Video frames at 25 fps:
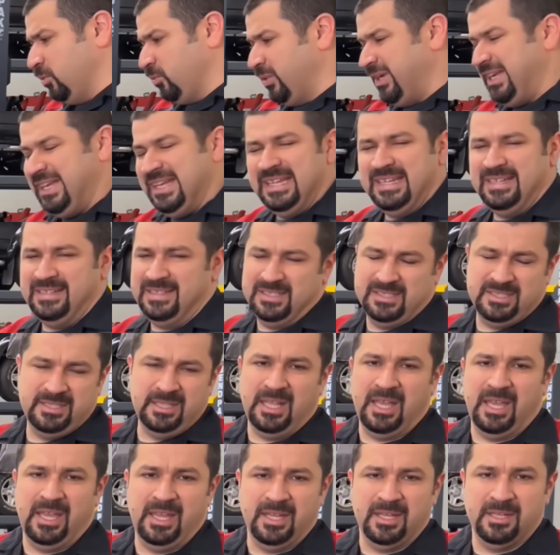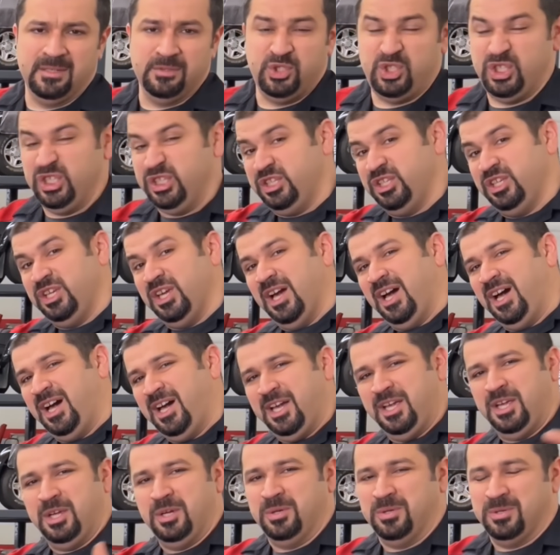really dislike G D
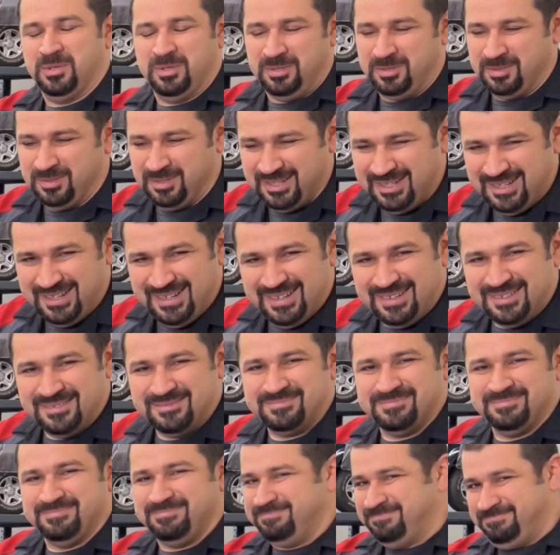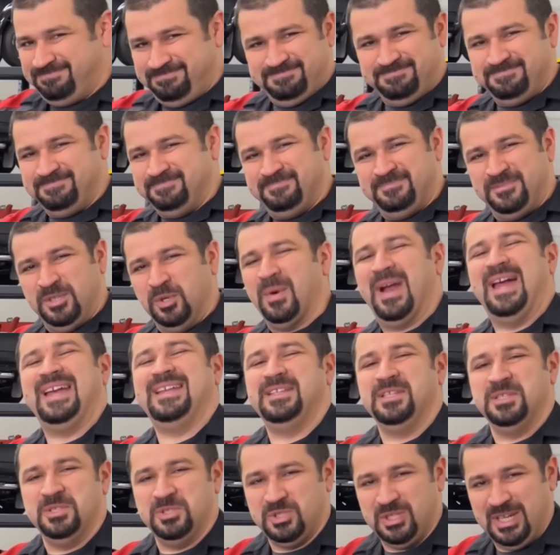I or
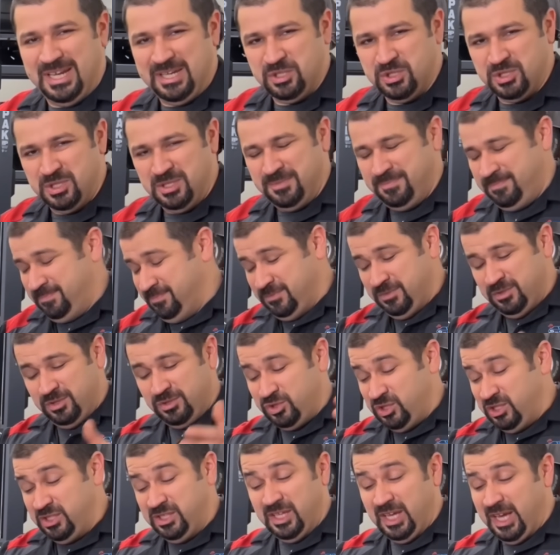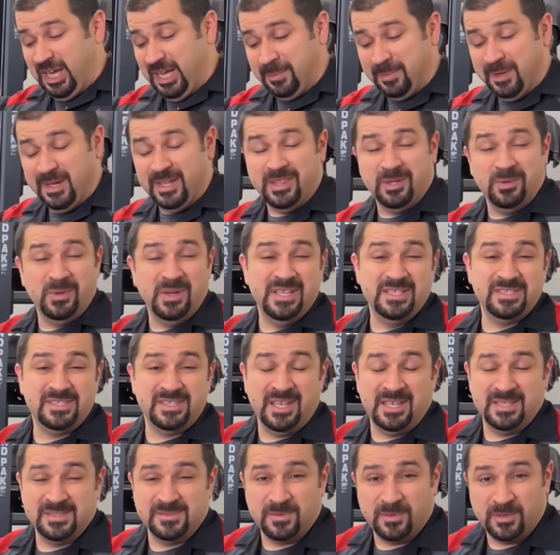direct injection. G D I, by the way,
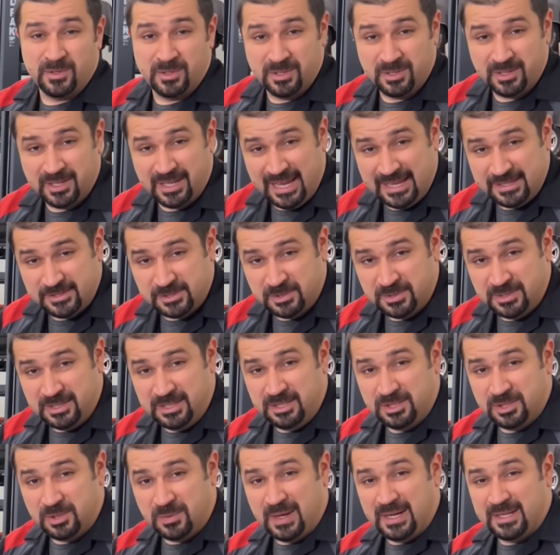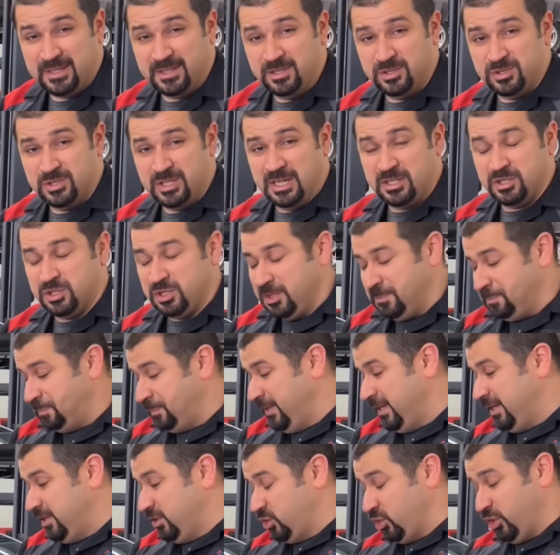stands for gasoline direct injection.
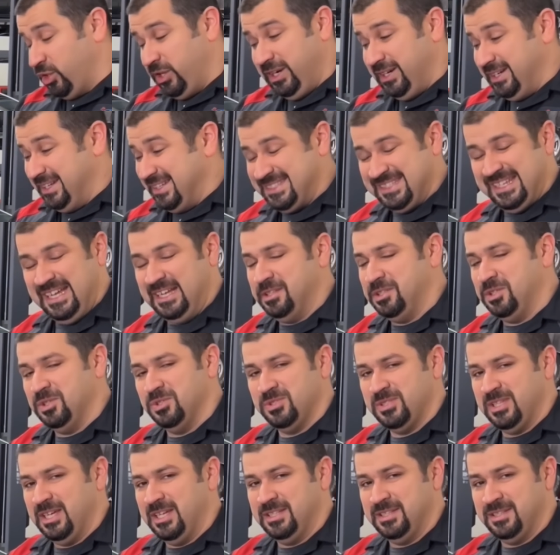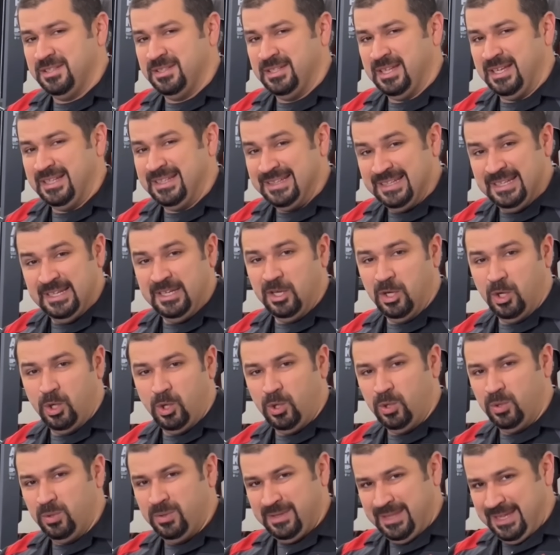Toyota does not use that, that
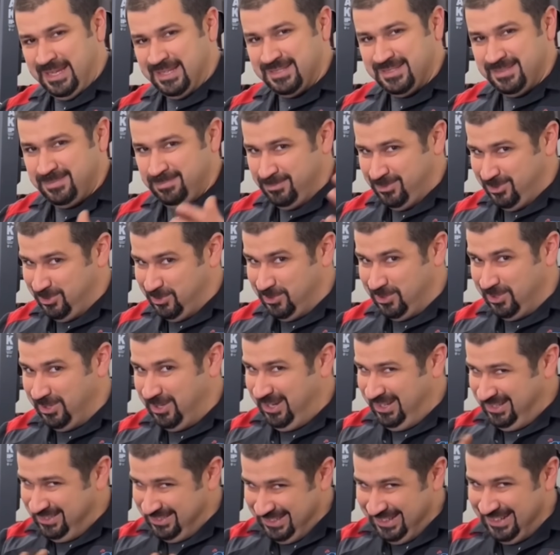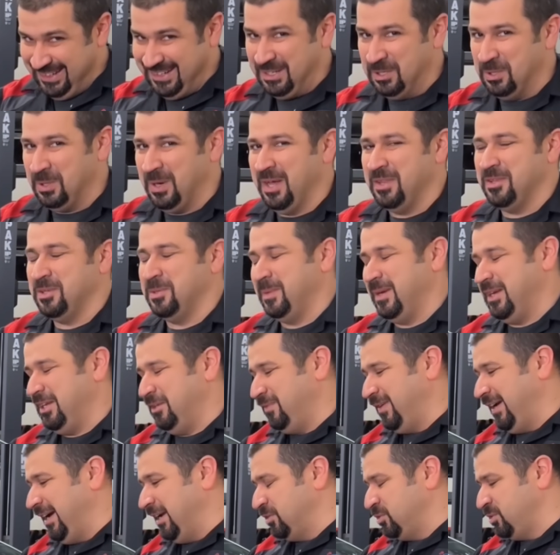lingo. That's more Hyundai or other
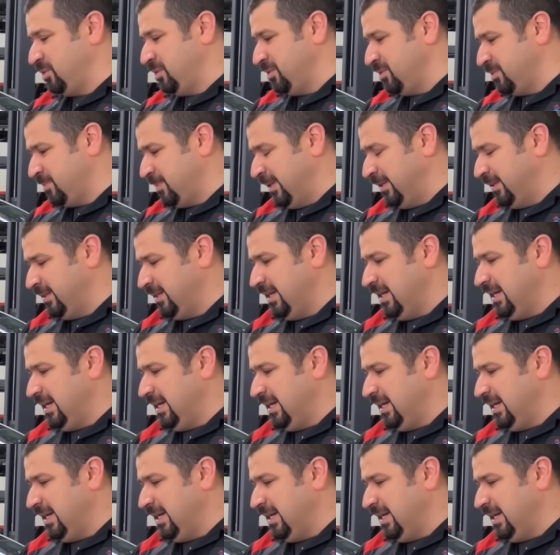manufacturers, but